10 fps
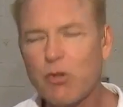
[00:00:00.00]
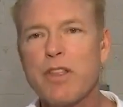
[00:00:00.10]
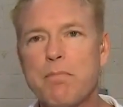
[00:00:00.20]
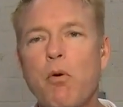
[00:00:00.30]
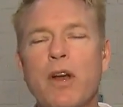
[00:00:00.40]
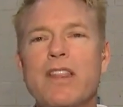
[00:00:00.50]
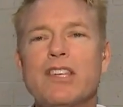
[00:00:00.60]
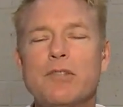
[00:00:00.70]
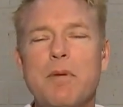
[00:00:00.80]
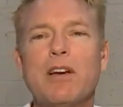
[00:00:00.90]
sort of the point
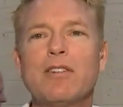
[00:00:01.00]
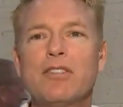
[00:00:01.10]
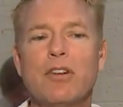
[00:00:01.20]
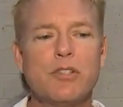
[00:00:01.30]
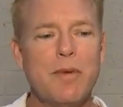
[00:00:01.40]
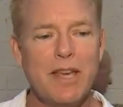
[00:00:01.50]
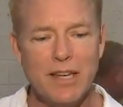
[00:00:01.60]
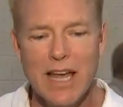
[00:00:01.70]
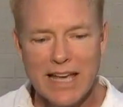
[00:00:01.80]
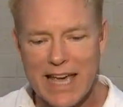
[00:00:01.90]
of the spear, so to
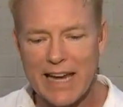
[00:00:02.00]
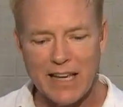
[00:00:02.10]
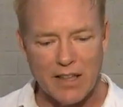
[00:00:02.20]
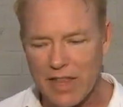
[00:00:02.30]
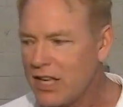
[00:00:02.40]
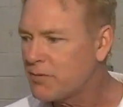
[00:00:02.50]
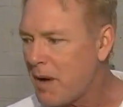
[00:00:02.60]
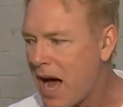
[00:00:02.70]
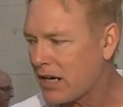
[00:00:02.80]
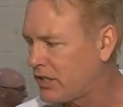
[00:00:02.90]
speak, in getting
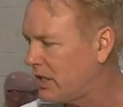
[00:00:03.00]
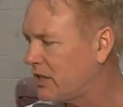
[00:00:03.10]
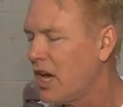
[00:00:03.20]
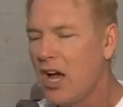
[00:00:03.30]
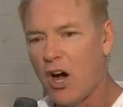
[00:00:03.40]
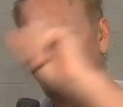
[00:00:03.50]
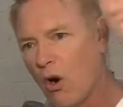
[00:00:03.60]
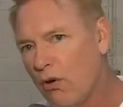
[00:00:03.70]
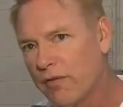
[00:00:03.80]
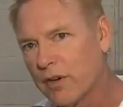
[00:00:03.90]
these boxes
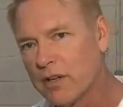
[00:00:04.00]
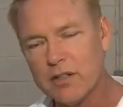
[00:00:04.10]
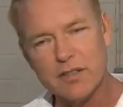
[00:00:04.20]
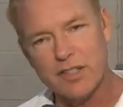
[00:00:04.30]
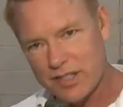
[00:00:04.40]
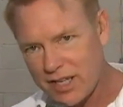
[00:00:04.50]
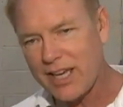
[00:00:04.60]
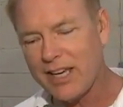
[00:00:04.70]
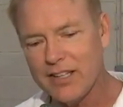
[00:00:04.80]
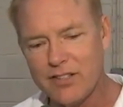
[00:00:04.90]

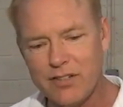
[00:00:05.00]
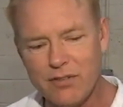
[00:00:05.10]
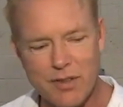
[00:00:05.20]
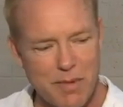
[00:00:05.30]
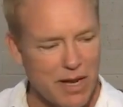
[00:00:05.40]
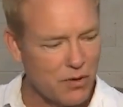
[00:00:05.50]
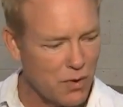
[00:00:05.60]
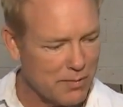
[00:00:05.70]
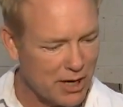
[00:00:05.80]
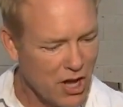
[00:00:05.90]
overseas to the men
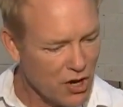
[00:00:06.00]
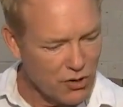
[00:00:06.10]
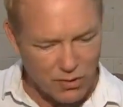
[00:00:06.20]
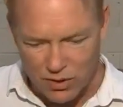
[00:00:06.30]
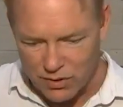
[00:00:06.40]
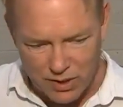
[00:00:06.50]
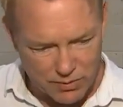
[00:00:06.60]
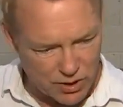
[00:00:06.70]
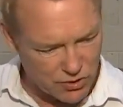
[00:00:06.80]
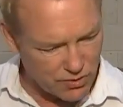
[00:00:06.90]
and women who are going
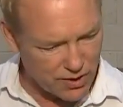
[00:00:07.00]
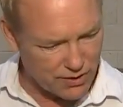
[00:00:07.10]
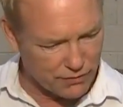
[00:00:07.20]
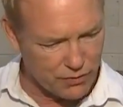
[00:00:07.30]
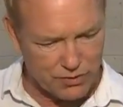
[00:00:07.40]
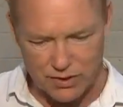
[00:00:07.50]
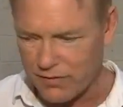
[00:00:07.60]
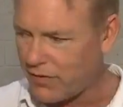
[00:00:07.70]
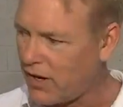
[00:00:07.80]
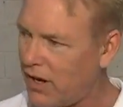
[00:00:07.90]
to enjoy the fruits
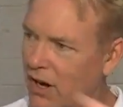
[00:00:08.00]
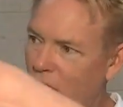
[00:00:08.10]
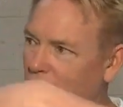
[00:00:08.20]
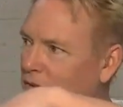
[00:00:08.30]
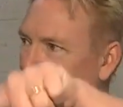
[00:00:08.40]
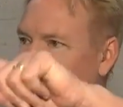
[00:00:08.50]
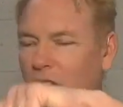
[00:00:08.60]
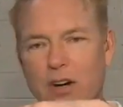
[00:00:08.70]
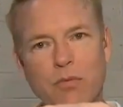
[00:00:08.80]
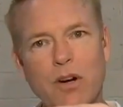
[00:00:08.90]
of uh, all of the
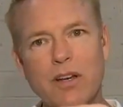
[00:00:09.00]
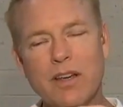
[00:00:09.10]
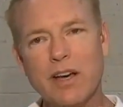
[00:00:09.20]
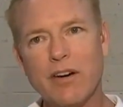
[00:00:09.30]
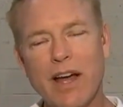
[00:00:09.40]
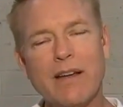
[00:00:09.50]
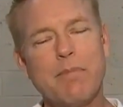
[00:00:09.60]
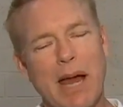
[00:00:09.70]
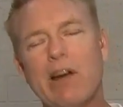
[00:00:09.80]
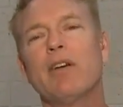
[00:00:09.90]
hard work here
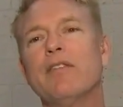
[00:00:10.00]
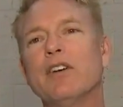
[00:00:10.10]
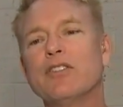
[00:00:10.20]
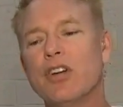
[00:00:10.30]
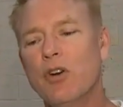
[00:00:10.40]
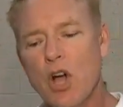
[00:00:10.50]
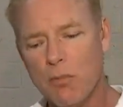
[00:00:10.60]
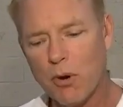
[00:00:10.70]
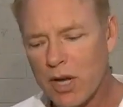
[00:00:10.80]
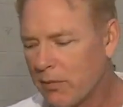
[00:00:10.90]
at Perryville. So
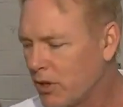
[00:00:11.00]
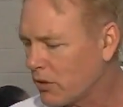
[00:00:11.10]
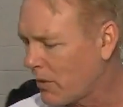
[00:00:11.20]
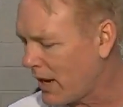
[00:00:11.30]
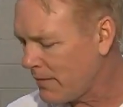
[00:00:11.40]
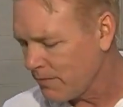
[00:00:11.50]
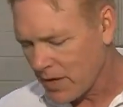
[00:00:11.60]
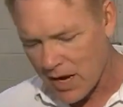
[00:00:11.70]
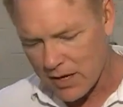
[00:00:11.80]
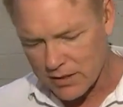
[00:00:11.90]
more coming your way,
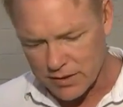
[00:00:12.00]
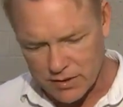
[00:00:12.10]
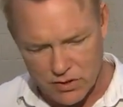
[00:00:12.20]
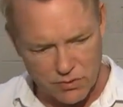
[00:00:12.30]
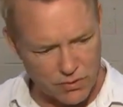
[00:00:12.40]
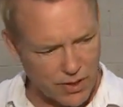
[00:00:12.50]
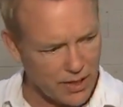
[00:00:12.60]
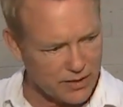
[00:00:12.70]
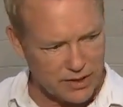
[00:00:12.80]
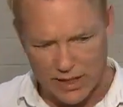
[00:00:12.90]
uh,
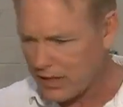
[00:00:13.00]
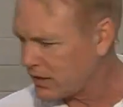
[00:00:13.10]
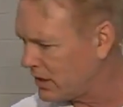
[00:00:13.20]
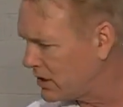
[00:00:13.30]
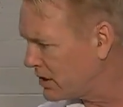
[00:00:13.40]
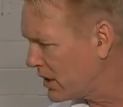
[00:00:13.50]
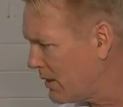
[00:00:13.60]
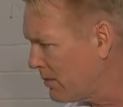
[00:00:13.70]
Troy and Celeste, in just a